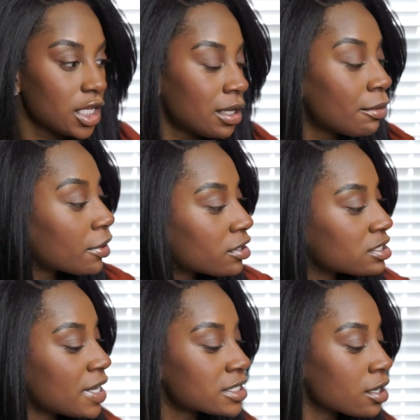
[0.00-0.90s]
Let me put on this
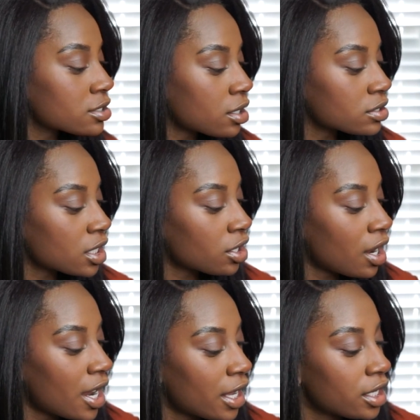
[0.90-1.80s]
mascara so I don't start
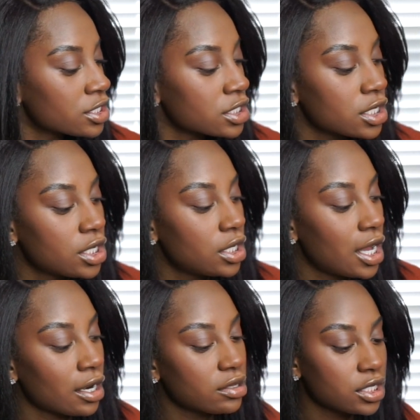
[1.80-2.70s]
crying, because
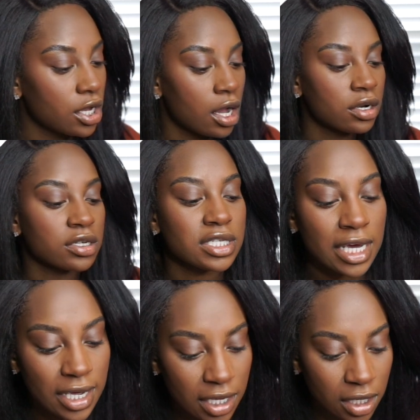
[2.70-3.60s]
I don't think y'all
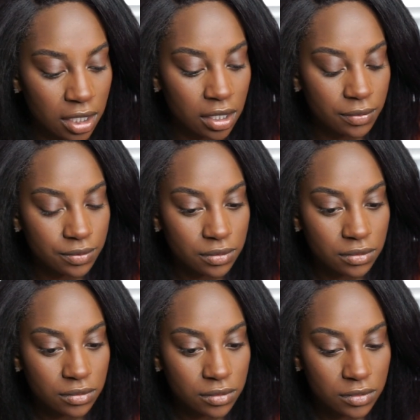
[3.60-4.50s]
understand.
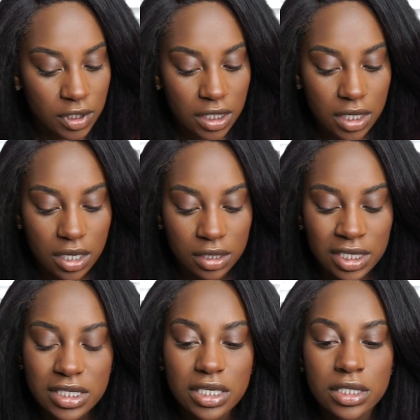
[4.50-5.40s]
I
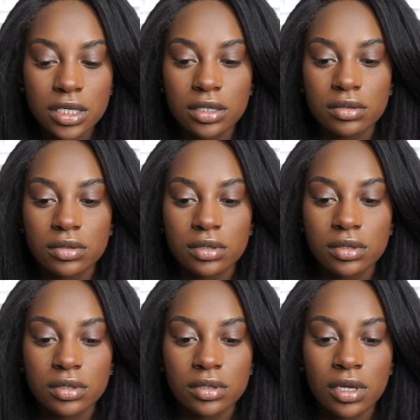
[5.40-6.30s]

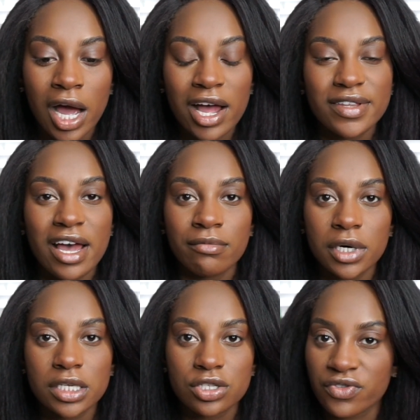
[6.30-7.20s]
have to have
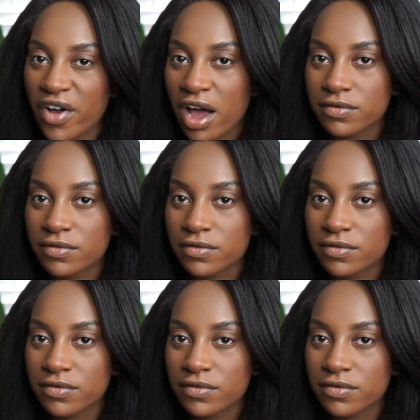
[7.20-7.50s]
money to survive.